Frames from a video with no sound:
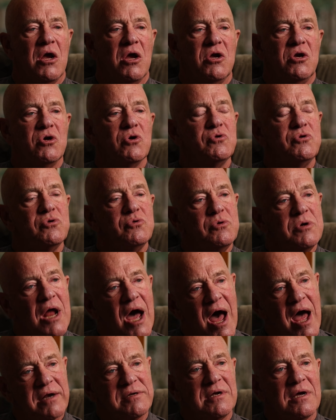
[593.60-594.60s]
You do
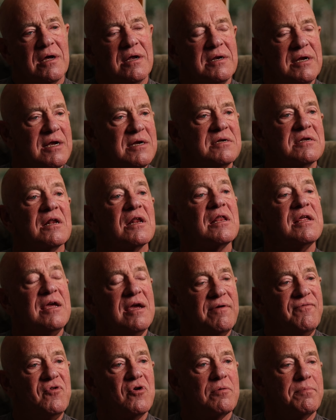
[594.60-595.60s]
not need to
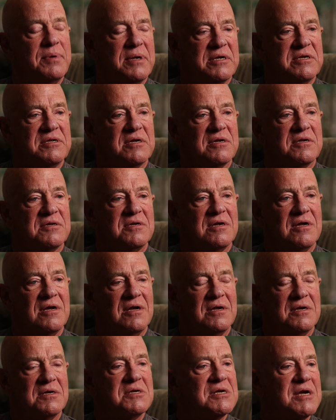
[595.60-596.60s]
leave your business
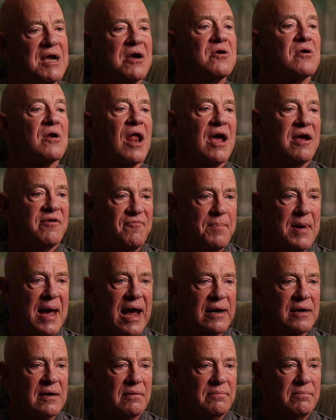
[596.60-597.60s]
to get your life
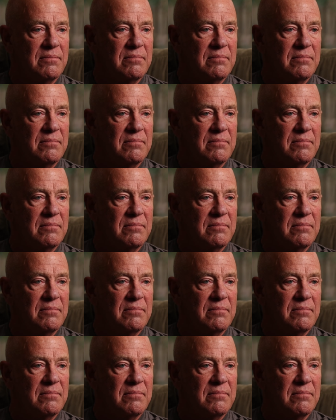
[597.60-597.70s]
back.